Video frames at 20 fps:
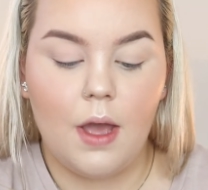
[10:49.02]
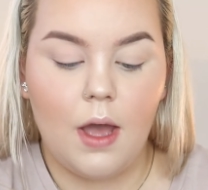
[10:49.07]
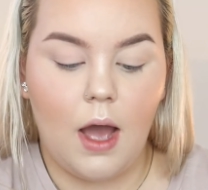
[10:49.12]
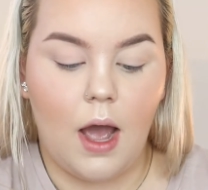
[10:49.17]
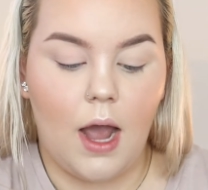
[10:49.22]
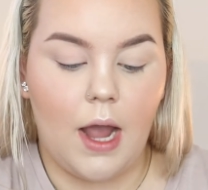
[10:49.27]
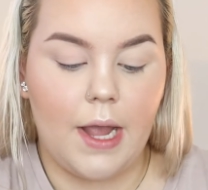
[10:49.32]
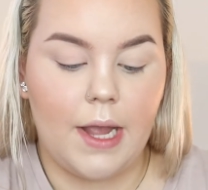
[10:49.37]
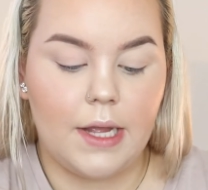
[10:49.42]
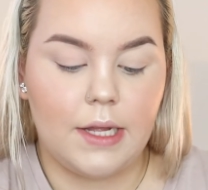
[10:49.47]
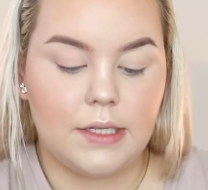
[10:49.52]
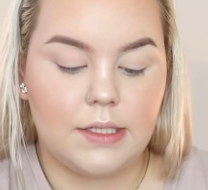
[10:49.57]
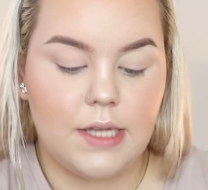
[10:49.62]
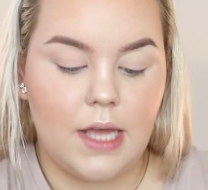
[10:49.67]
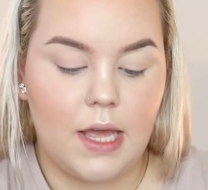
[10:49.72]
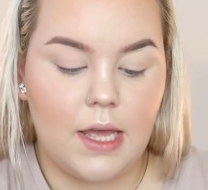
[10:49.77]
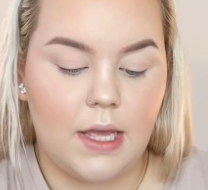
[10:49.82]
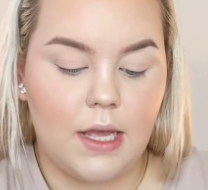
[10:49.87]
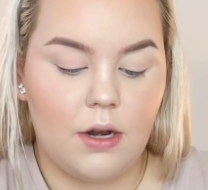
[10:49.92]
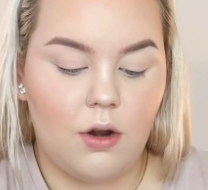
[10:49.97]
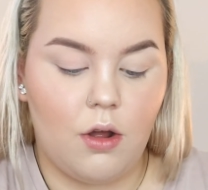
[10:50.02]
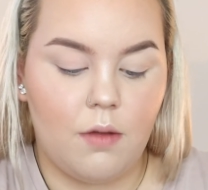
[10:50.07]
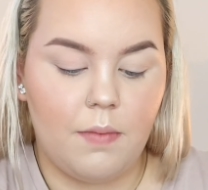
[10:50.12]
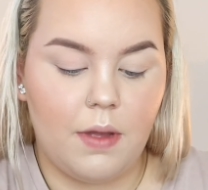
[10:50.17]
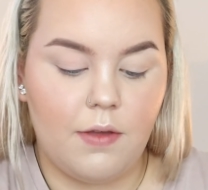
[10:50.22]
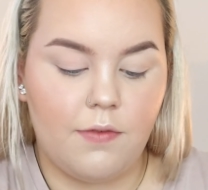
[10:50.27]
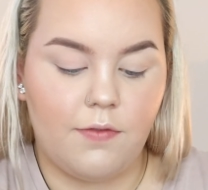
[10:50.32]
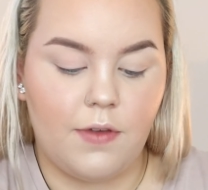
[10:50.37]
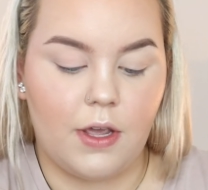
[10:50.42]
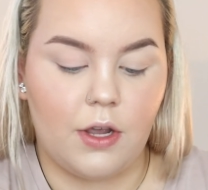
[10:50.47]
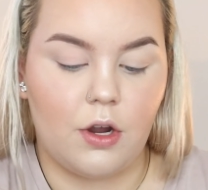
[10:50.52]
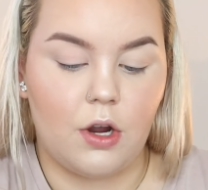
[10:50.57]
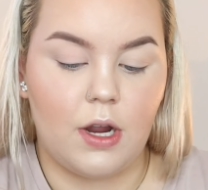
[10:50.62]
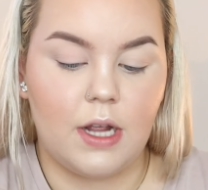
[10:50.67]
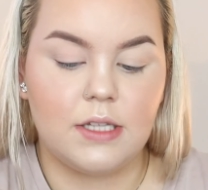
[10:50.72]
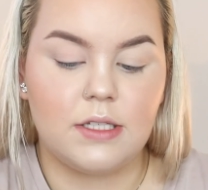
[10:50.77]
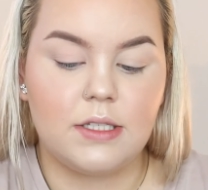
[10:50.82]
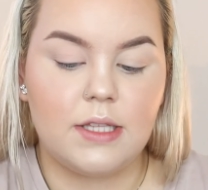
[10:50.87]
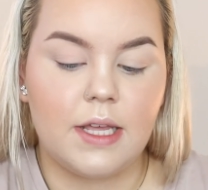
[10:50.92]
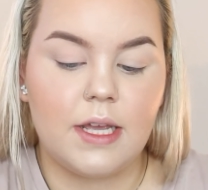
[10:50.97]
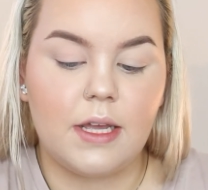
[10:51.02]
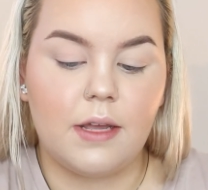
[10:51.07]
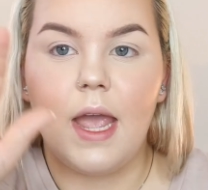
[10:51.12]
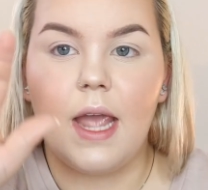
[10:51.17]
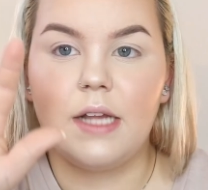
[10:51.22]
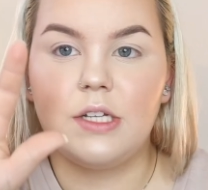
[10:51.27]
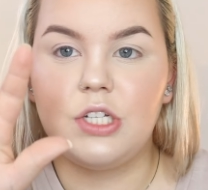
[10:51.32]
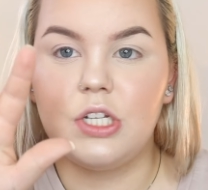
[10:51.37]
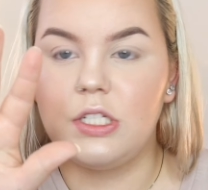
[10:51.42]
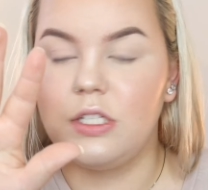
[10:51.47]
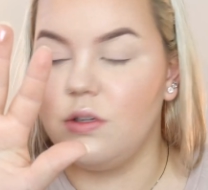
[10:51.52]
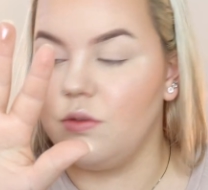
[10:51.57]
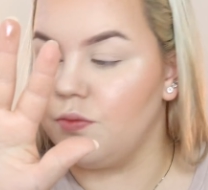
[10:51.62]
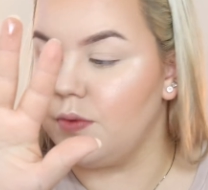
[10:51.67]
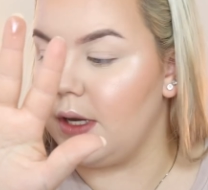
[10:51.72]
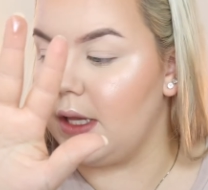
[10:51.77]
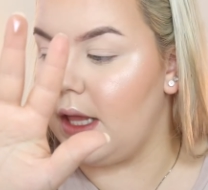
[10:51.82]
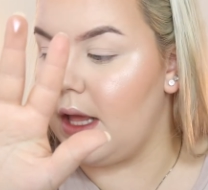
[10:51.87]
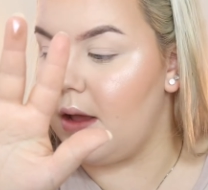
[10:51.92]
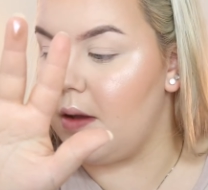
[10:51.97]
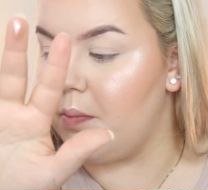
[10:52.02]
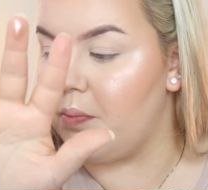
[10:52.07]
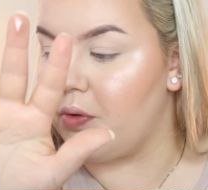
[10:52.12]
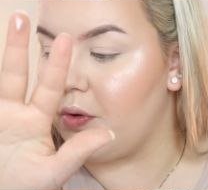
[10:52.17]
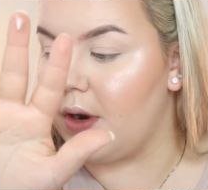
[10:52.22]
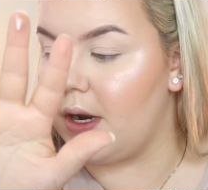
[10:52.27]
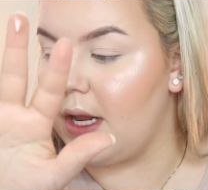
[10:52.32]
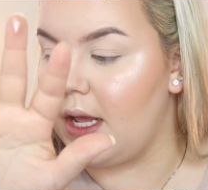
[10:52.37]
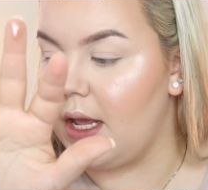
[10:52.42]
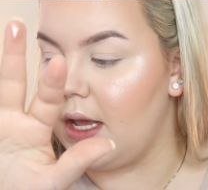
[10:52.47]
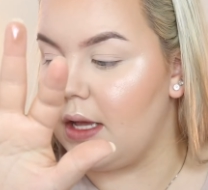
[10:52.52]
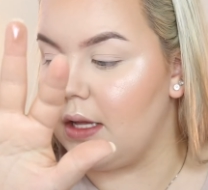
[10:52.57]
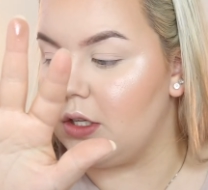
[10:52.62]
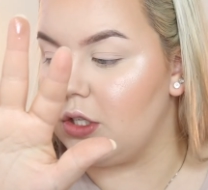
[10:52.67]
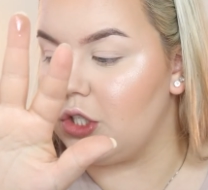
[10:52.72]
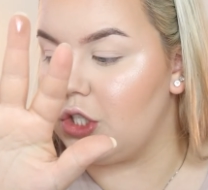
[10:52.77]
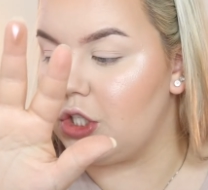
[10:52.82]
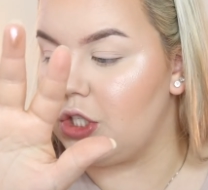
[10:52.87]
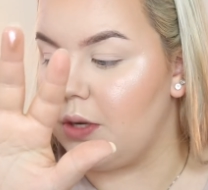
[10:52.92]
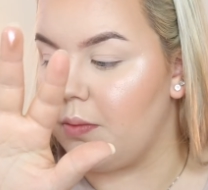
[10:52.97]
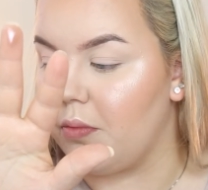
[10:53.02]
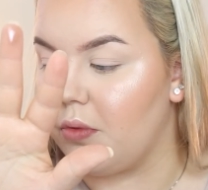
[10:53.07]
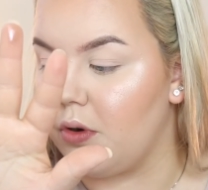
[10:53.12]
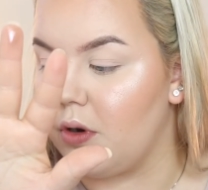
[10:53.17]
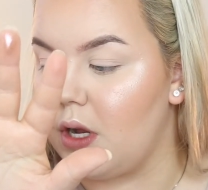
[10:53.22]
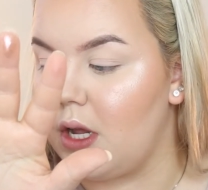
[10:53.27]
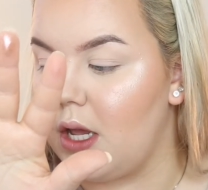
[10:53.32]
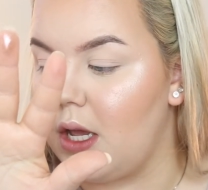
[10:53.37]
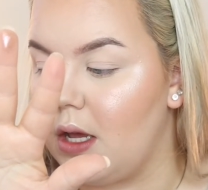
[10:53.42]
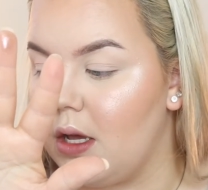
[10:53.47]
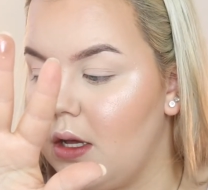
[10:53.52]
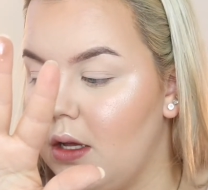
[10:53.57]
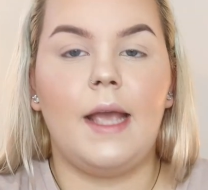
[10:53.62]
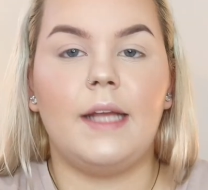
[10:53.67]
I take it on my finger. It's like, it's just a really pretty shimmery,